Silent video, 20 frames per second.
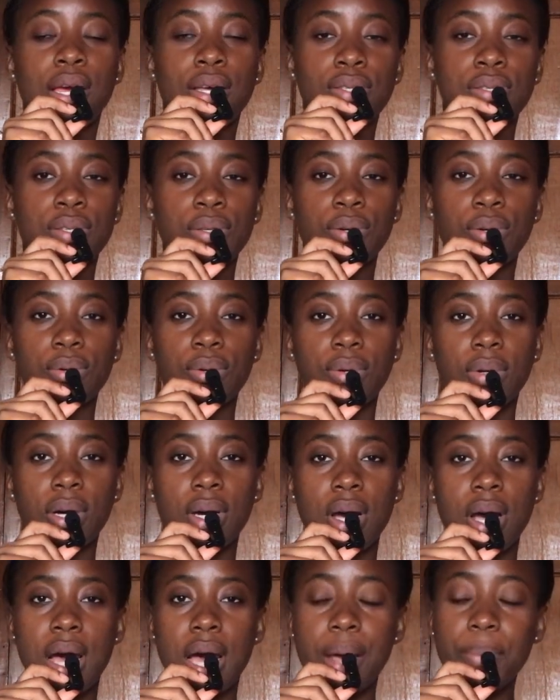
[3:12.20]
So
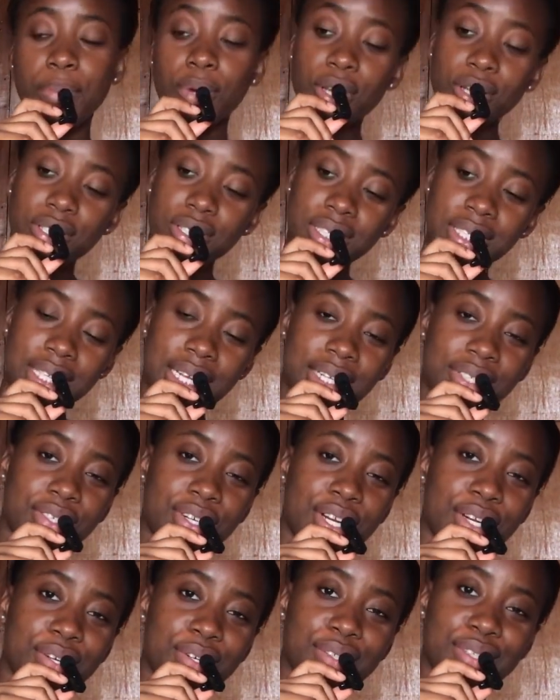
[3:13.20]
I'm going to start
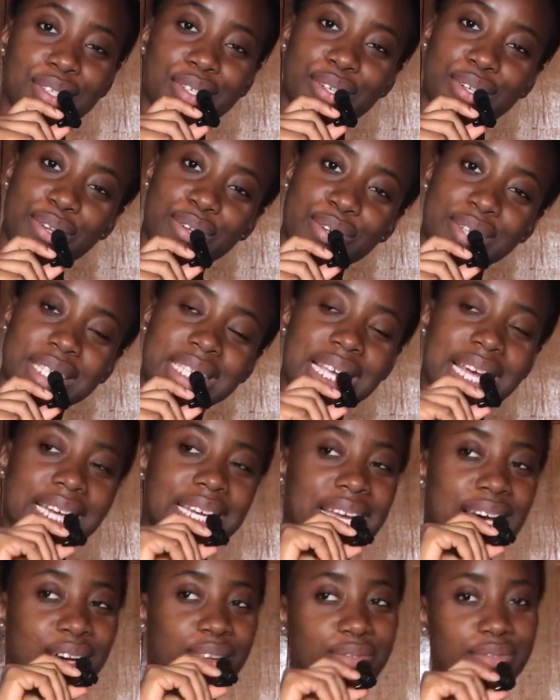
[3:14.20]
trying on the clothes
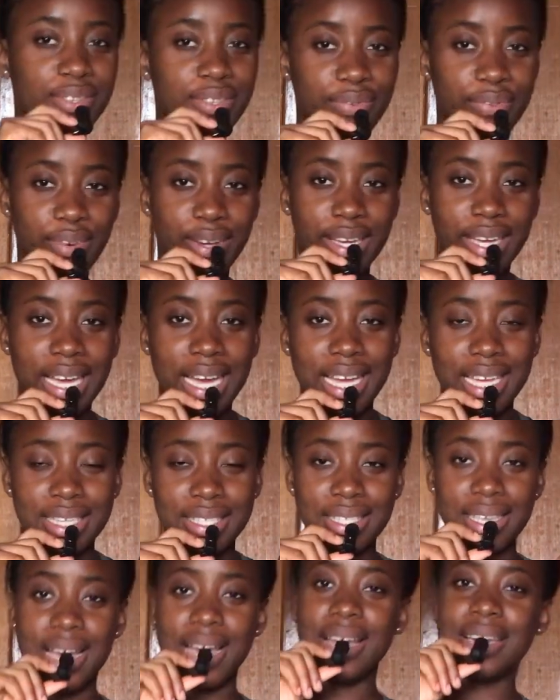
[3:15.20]
and the outfits for you
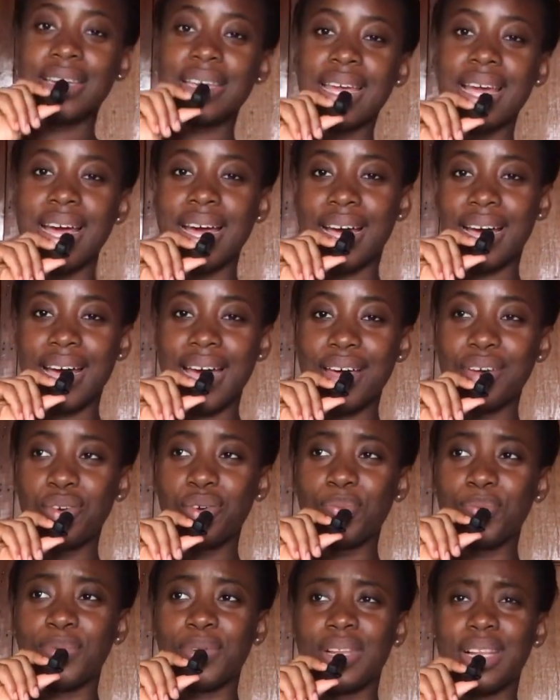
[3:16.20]
guys, and yeah, I
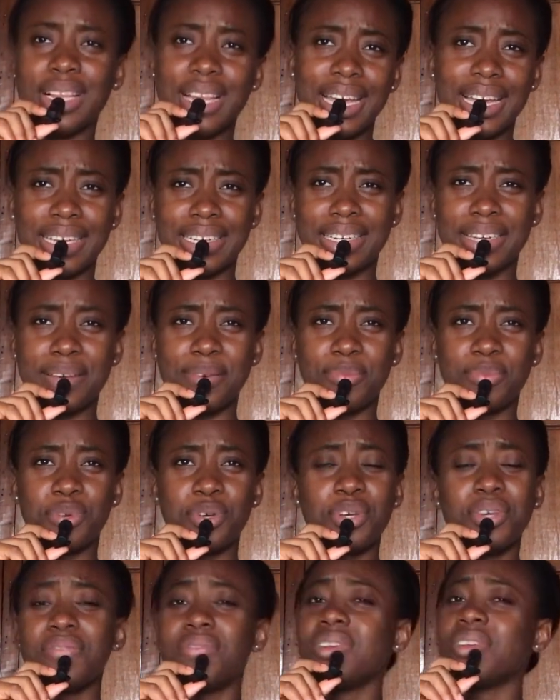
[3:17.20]
hope you like them.
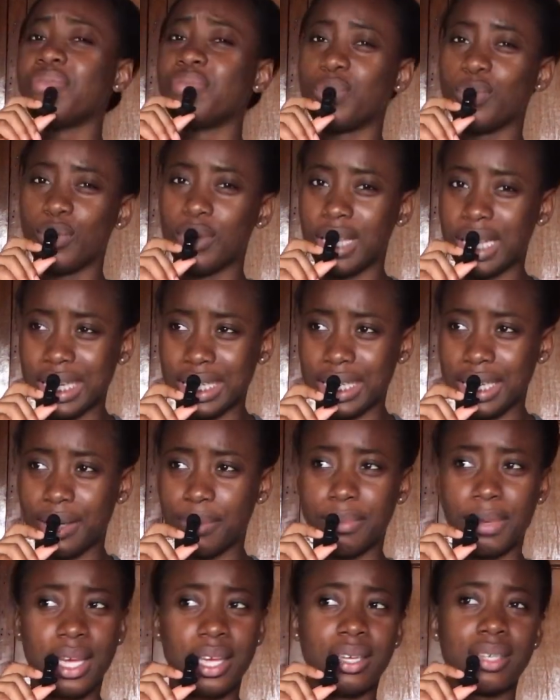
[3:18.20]
Well, even if you don't like
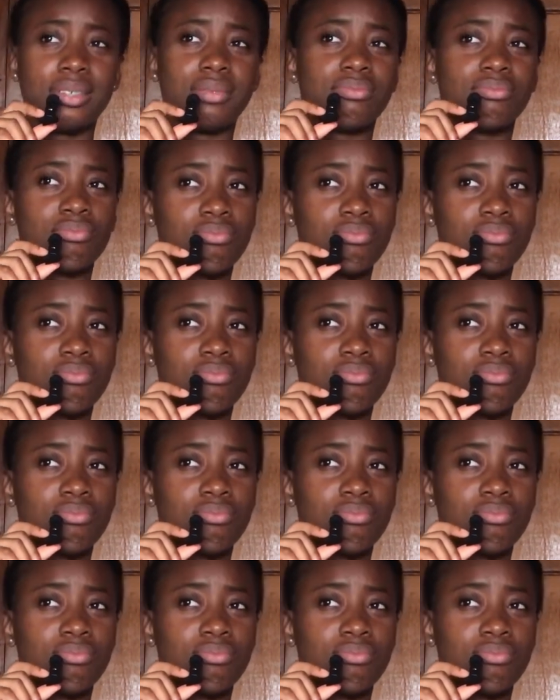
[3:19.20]
them, like